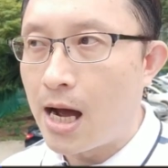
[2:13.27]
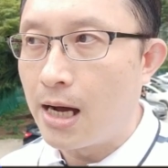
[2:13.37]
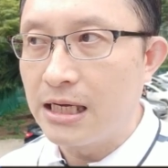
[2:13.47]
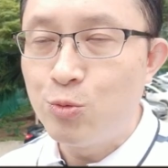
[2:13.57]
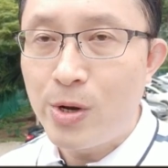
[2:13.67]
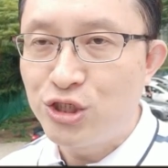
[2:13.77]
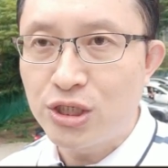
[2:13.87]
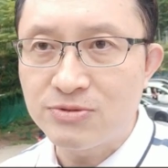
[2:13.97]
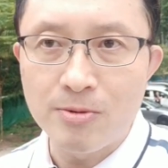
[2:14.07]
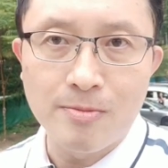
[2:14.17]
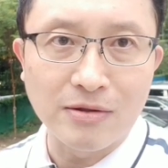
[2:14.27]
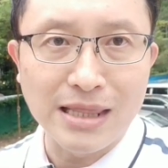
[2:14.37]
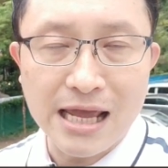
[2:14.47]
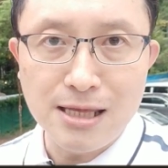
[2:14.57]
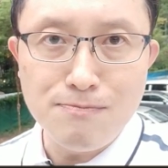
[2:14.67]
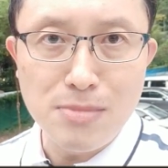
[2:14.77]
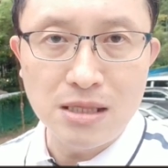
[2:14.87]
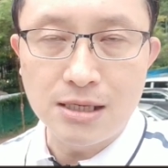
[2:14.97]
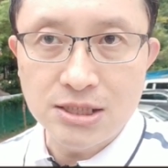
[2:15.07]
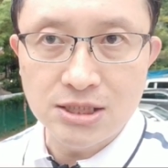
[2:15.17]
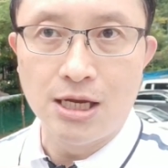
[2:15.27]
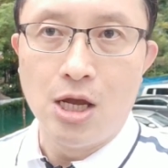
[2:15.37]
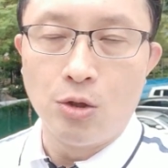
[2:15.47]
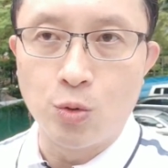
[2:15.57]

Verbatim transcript: uh, it ranges from about 19 meters